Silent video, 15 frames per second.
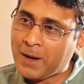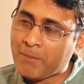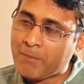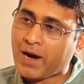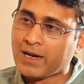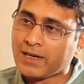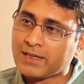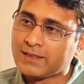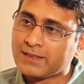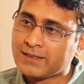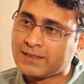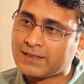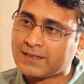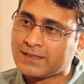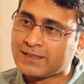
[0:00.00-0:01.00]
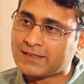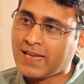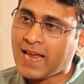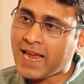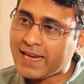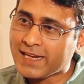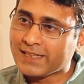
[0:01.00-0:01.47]
Bangladesh is
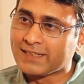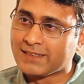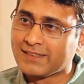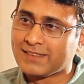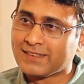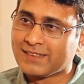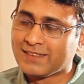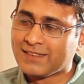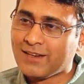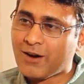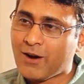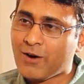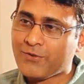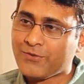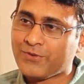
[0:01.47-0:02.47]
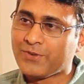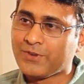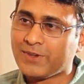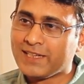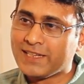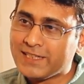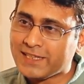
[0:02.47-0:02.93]
ahead of
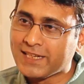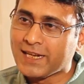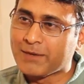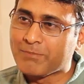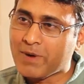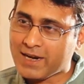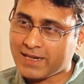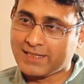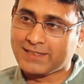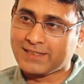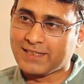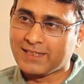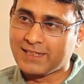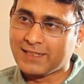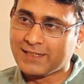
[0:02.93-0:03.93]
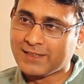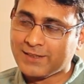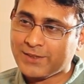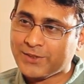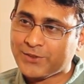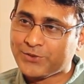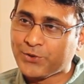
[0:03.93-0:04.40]
India and Pakistan in
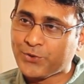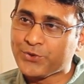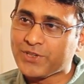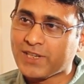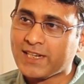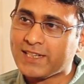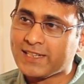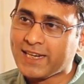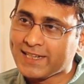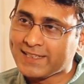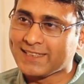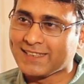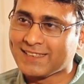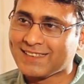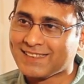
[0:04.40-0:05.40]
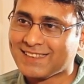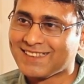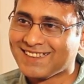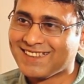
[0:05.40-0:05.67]
social indexes.